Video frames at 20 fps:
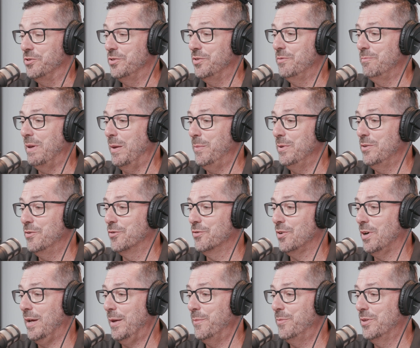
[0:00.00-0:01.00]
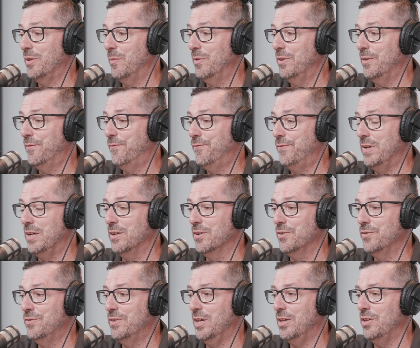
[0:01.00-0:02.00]
you maybe describe some of the
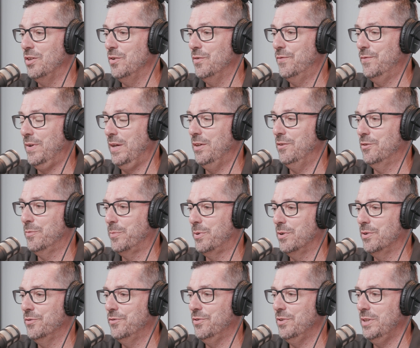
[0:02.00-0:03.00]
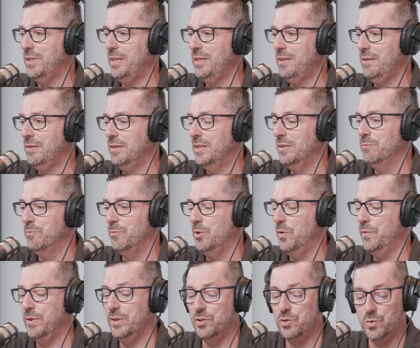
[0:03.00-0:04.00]
fears that you faced personally in
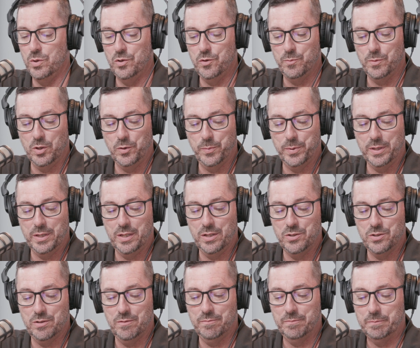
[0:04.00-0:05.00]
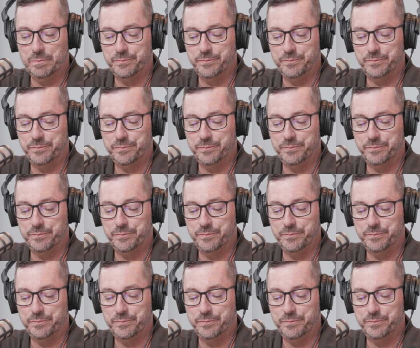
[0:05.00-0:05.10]
moving towards multiplication?